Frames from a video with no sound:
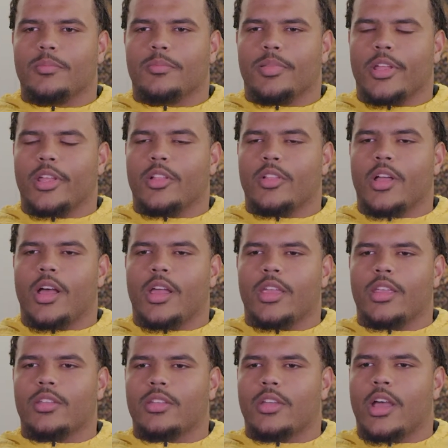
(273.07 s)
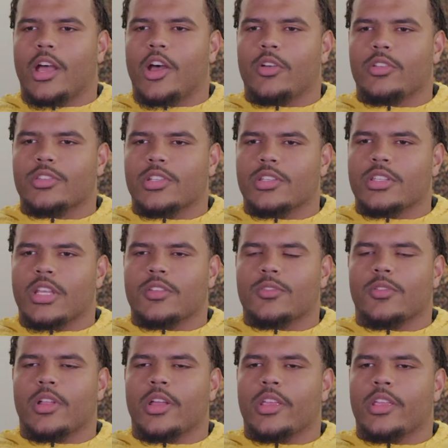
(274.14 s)
play a lot into how
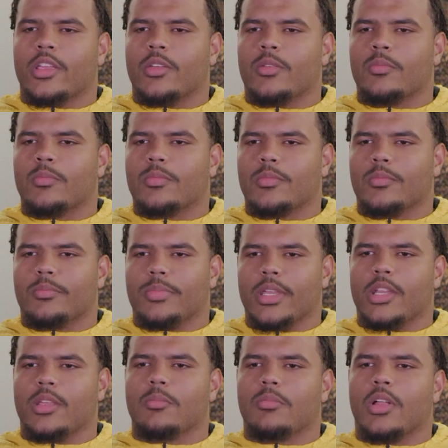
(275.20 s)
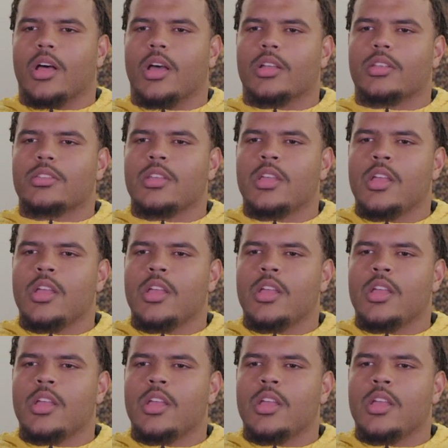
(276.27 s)
successful I am beating blocks.